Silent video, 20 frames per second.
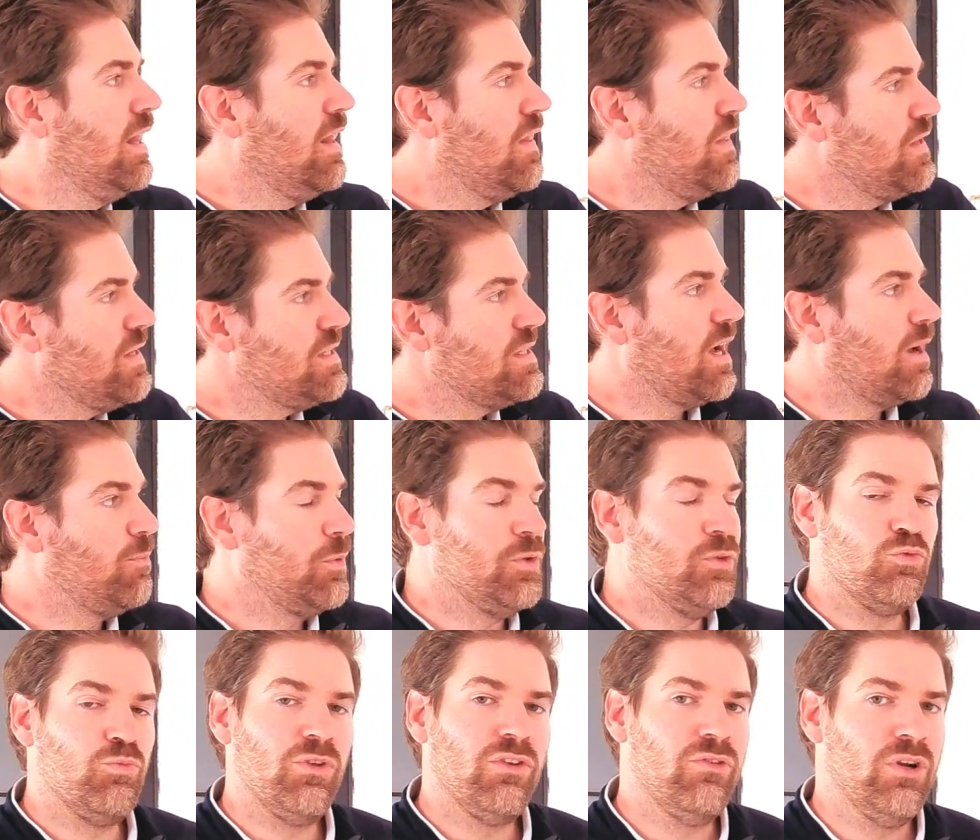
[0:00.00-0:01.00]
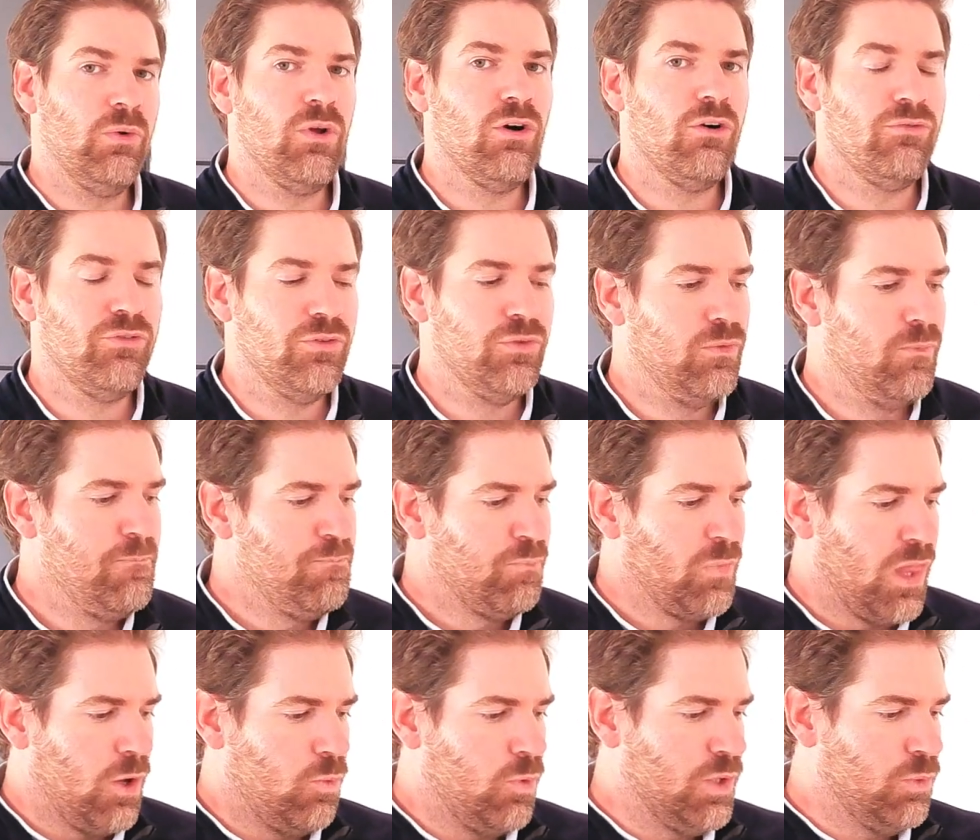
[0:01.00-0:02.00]
This happened to me very often
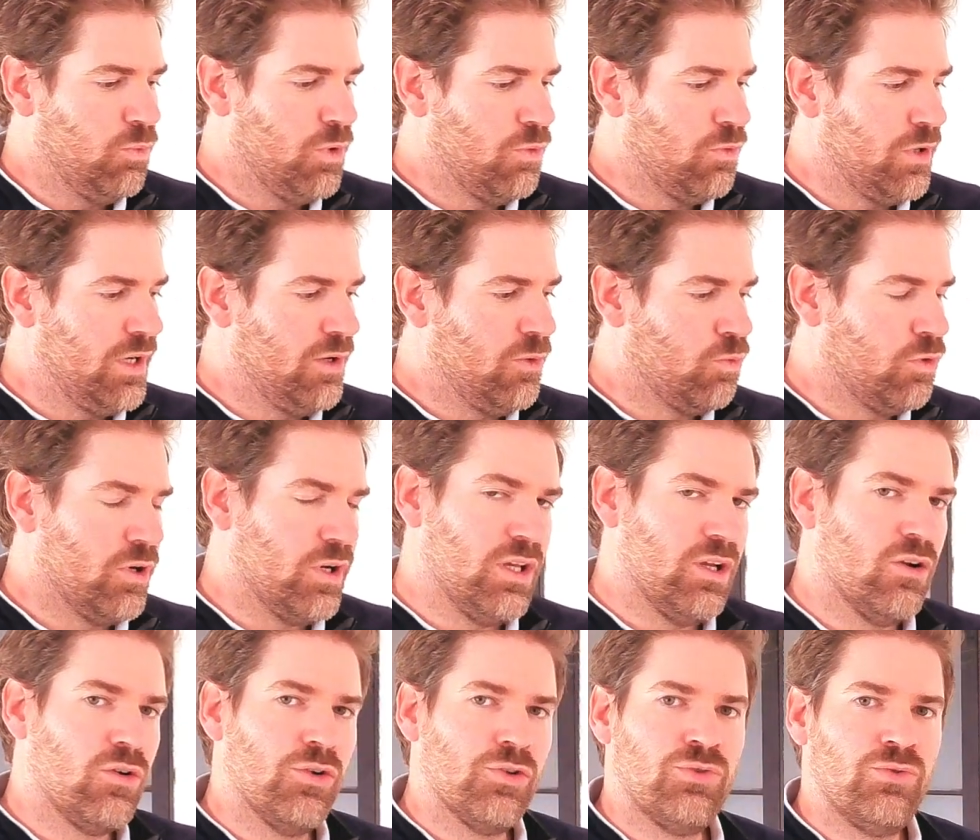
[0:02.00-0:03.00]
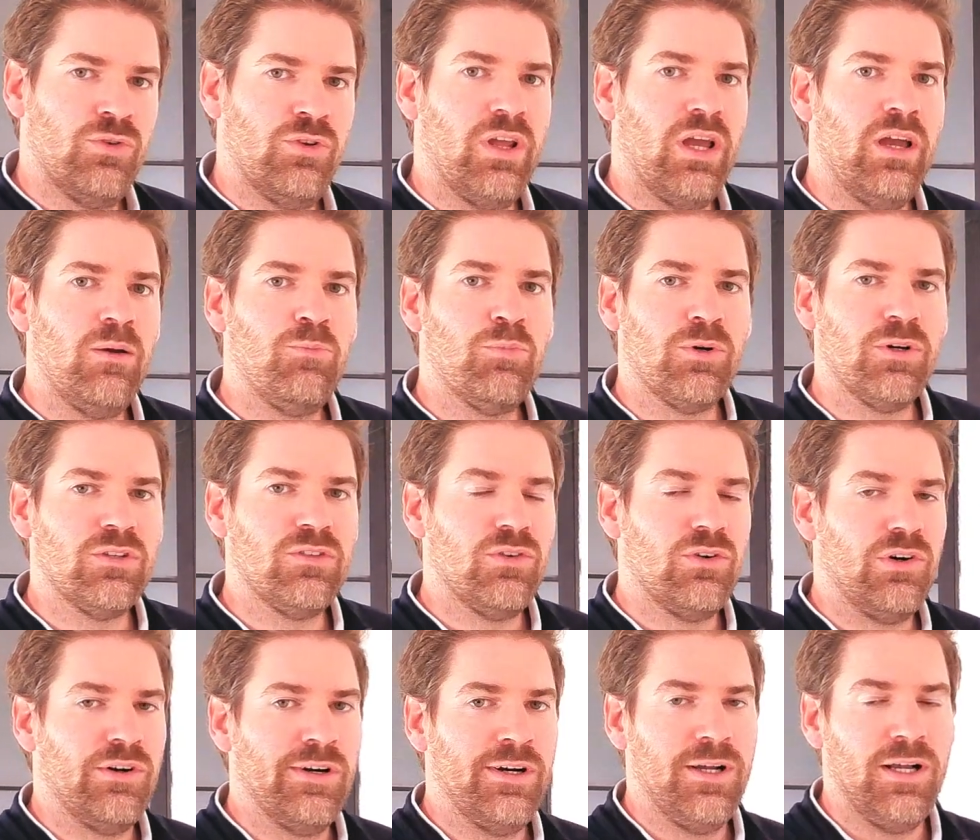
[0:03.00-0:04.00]
when we were working close to an airport
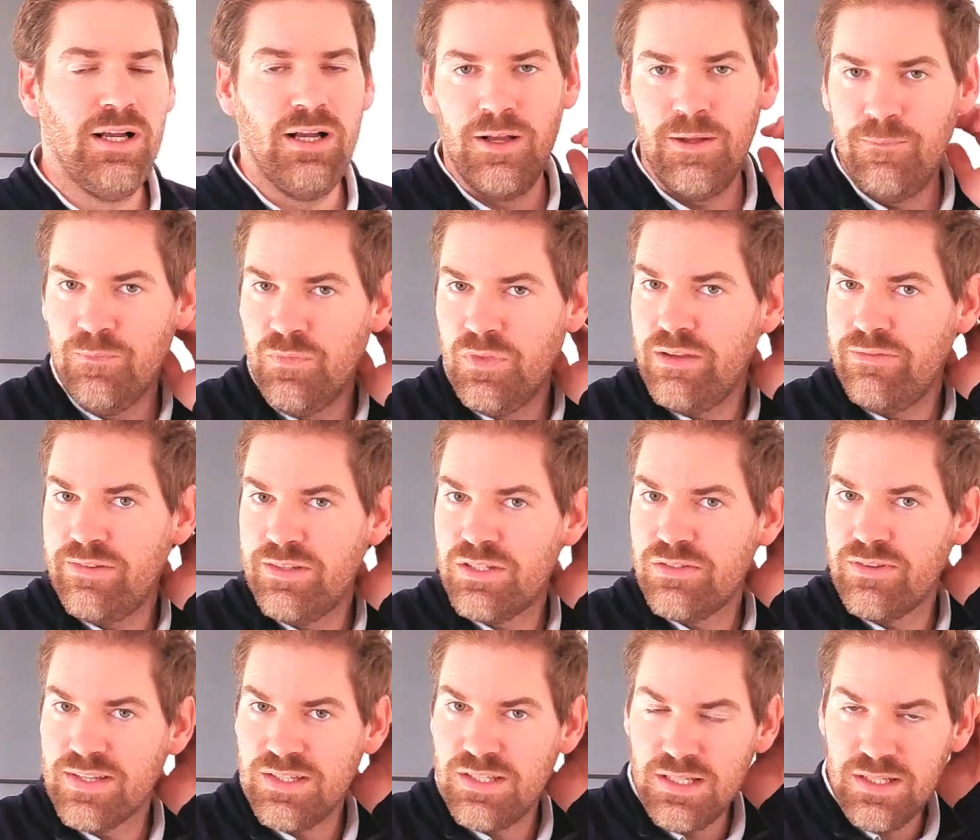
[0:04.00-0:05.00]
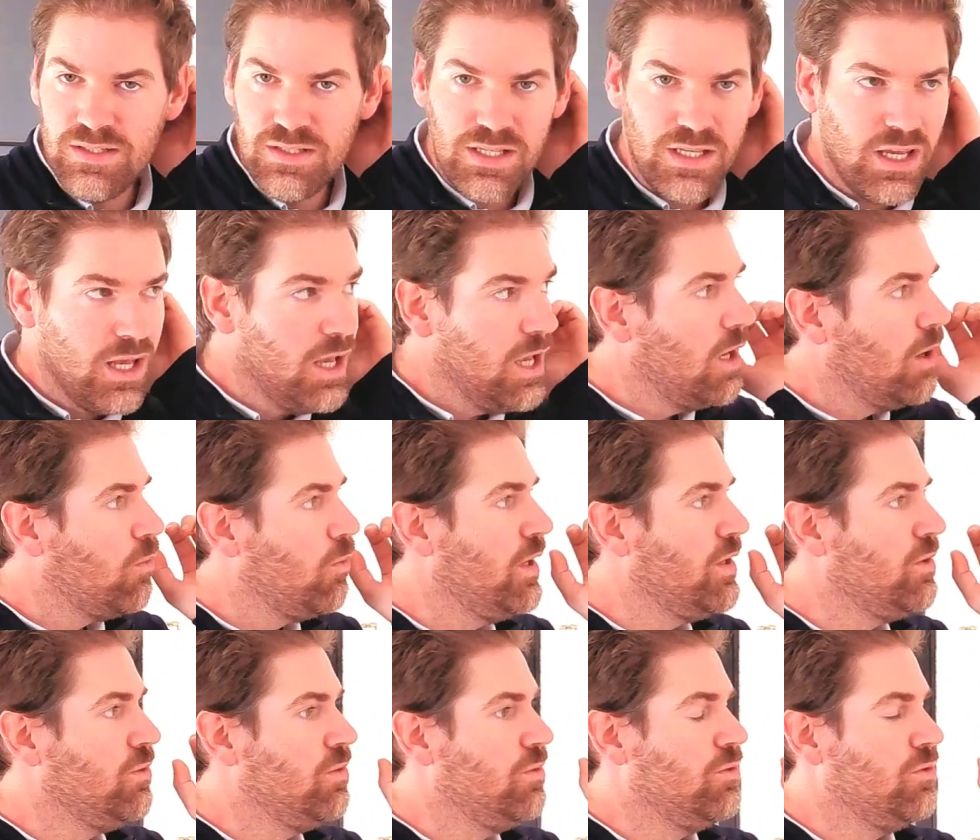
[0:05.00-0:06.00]
or defense facility where
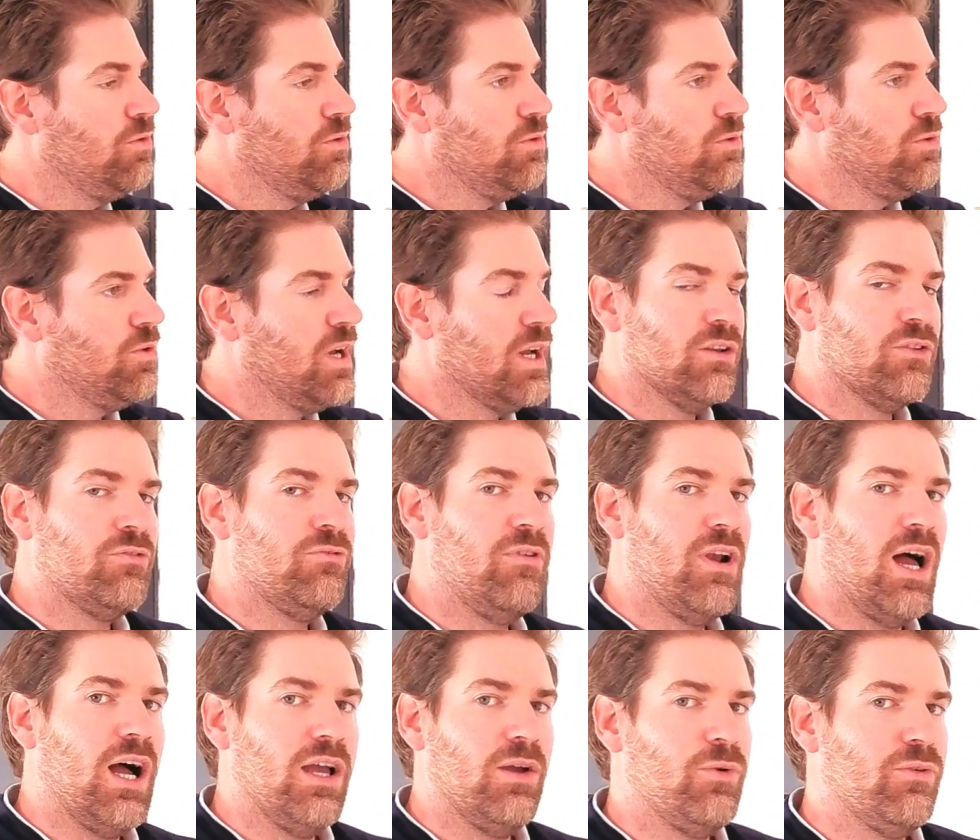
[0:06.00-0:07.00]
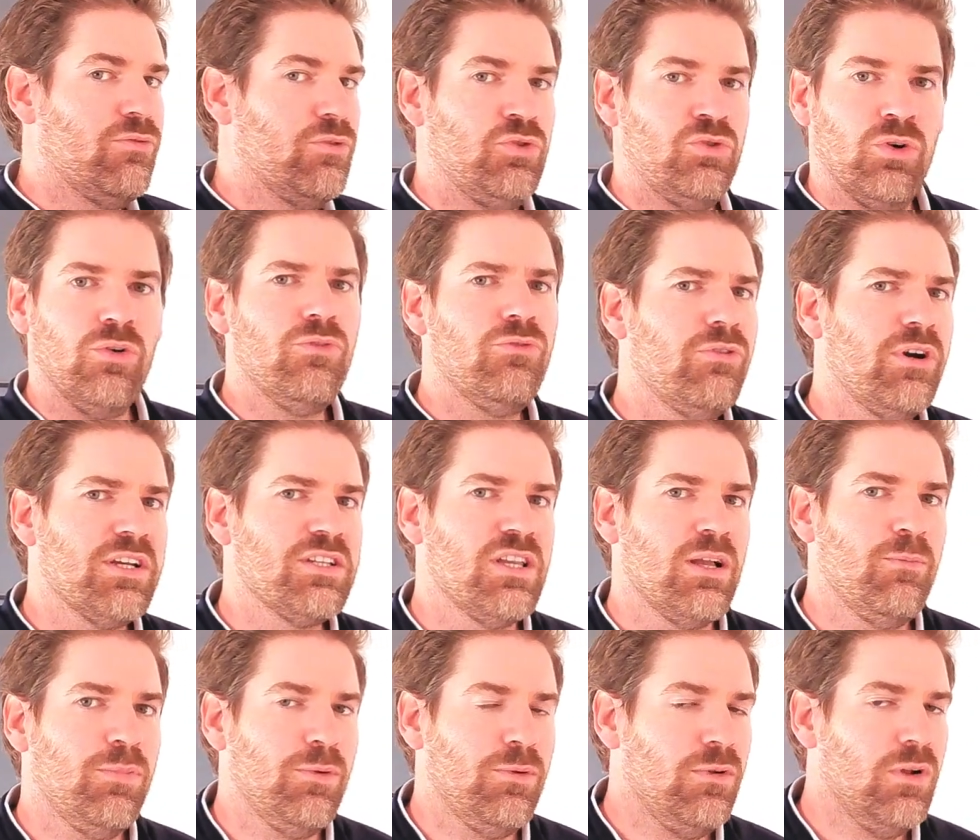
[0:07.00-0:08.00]
you cannot fly with a drone, for
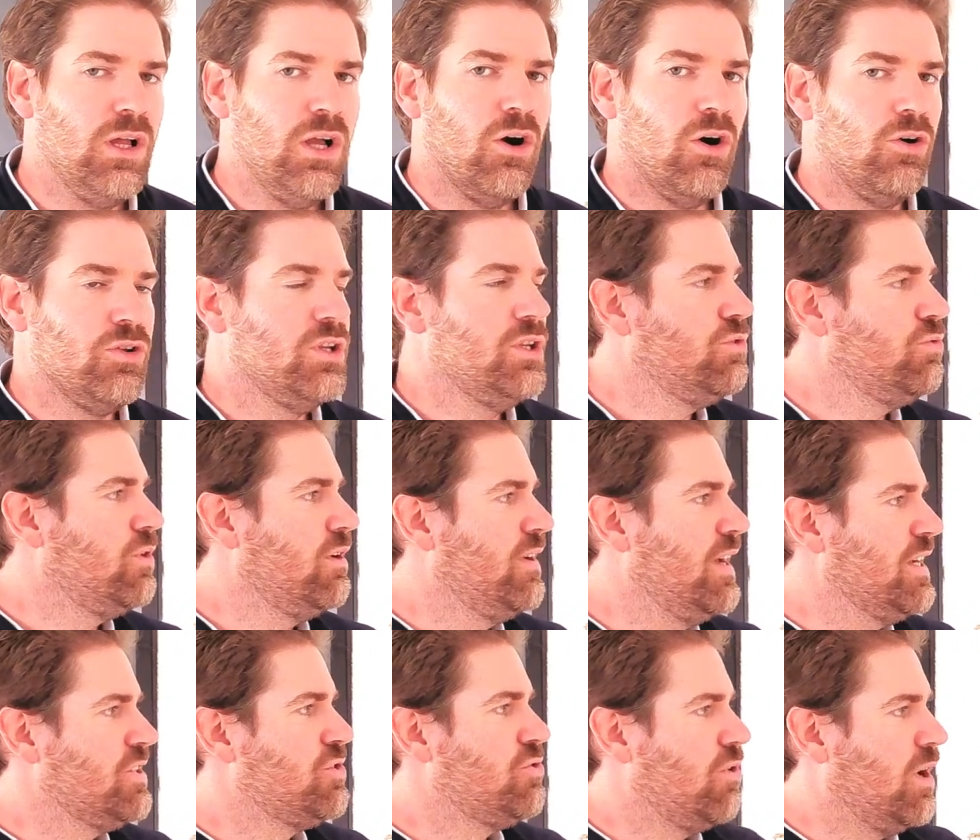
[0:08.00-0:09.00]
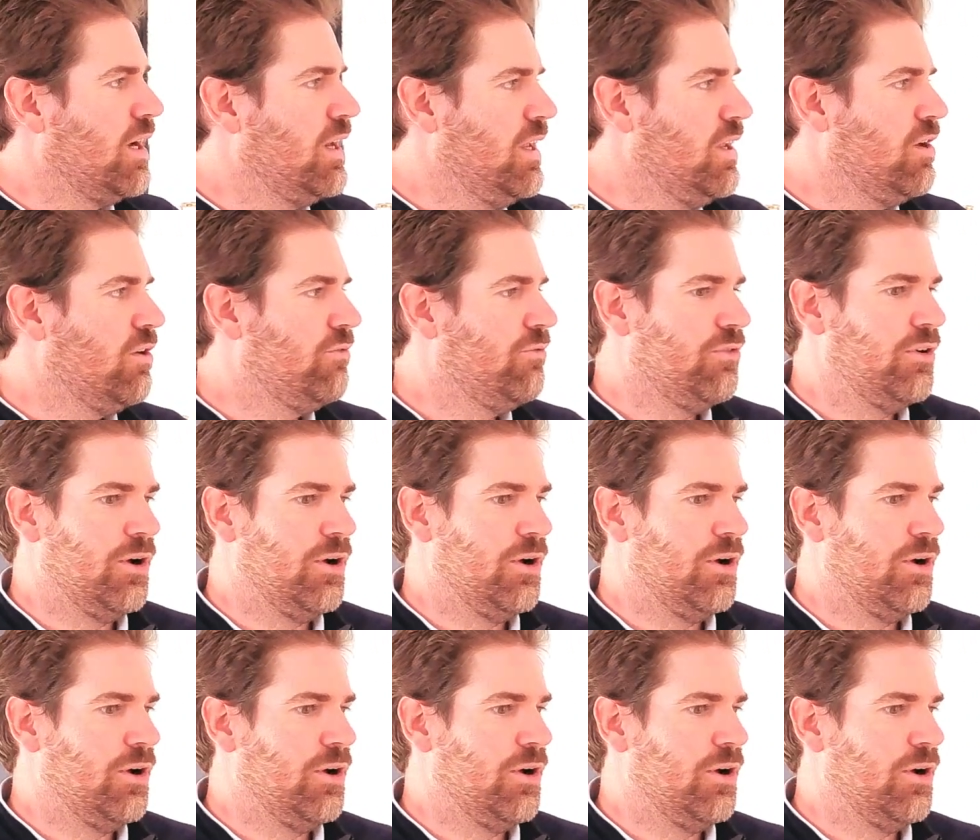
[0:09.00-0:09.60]
example, or you need to have extra layer of